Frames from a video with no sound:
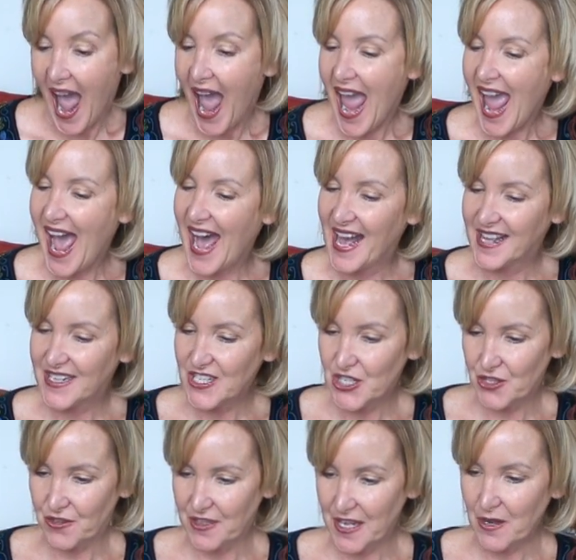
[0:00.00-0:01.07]
And
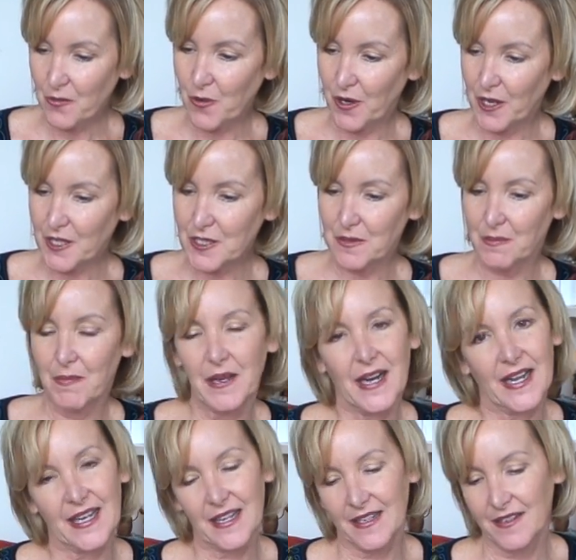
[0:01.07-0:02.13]
your thing worked, but
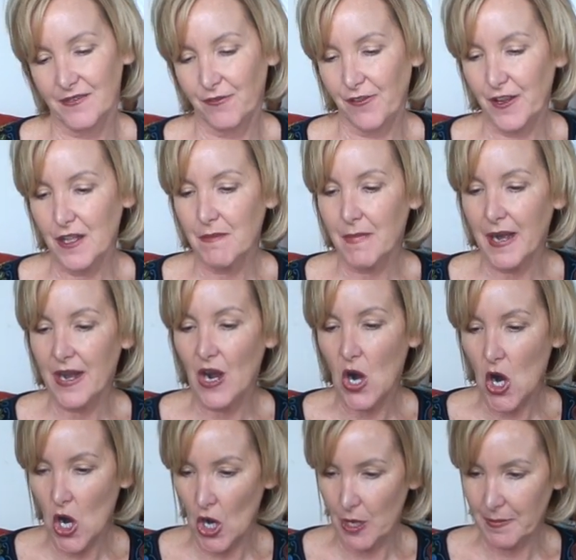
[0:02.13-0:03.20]
I could feel my
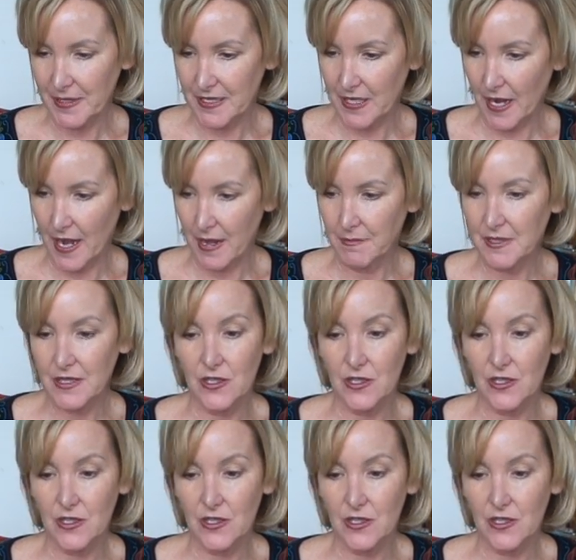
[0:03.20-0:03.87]
arm at times.